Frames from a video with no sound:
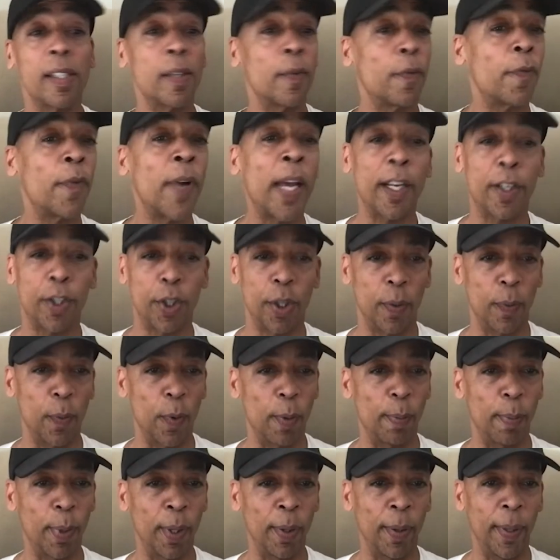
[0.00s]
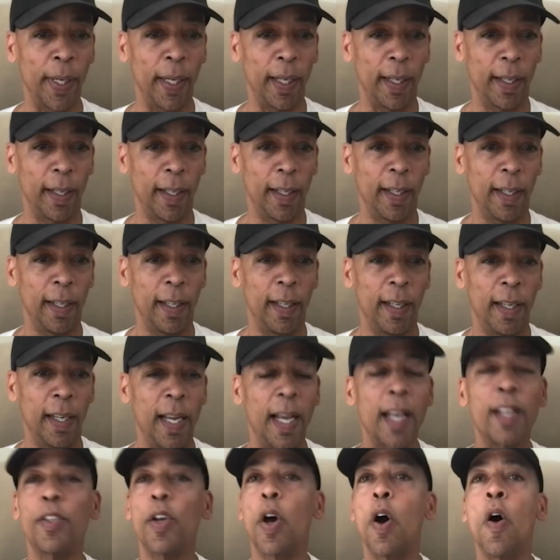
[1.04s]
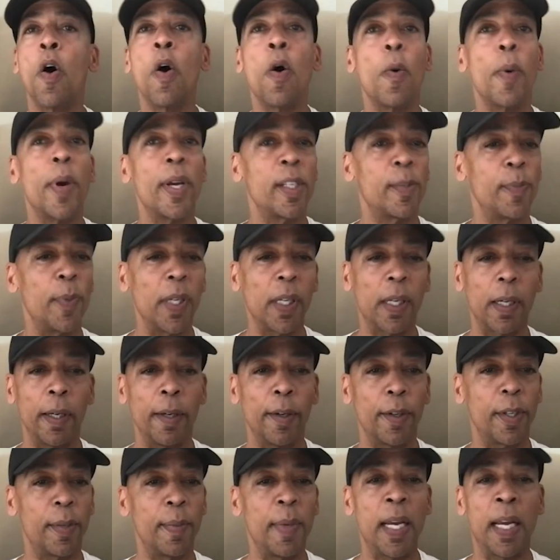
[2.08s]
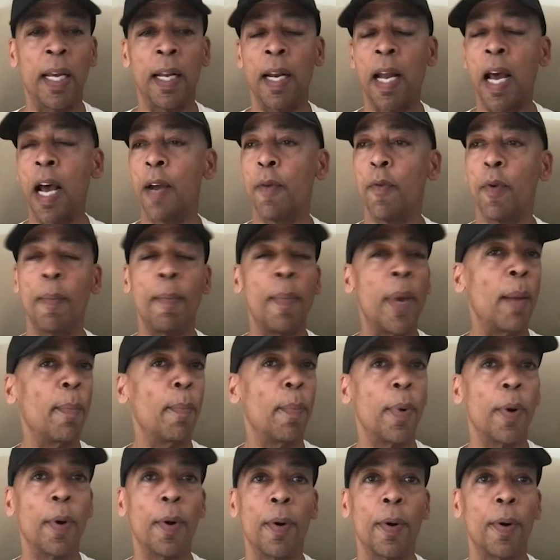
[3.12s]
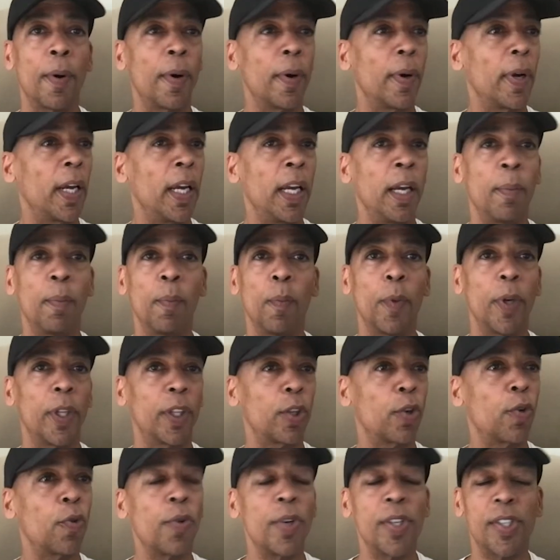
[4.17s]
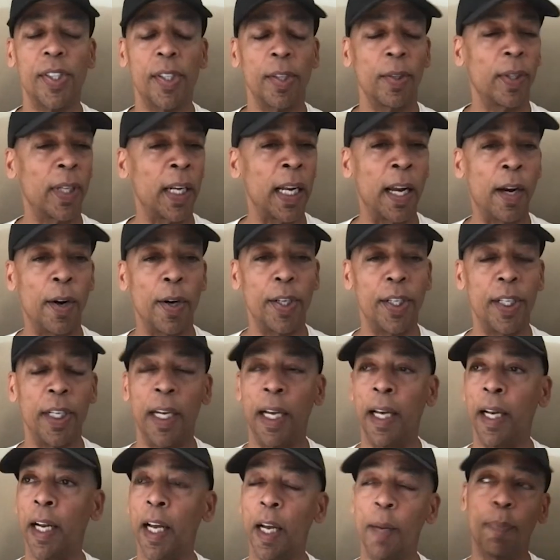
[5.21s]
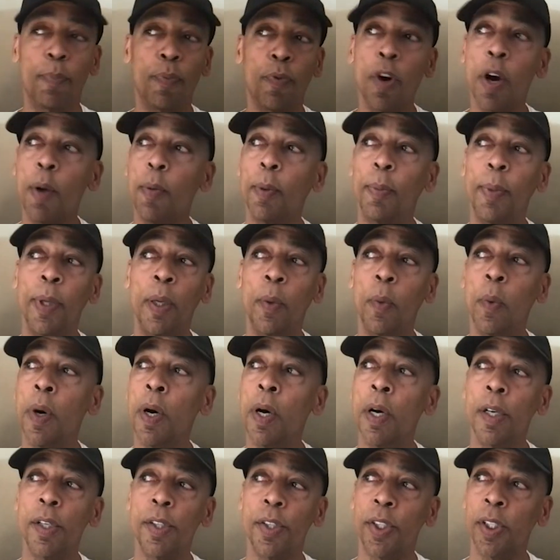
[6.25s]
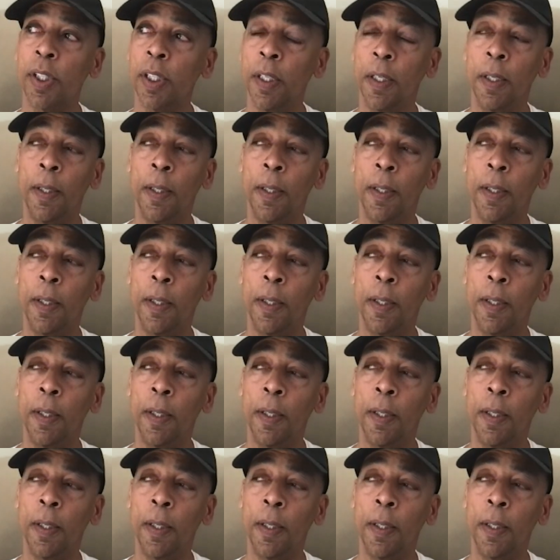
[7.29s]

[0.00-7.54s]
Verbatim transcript: of fashion were blowing, has always been clear to me. And I remember him with crystal clarity. And I probably was,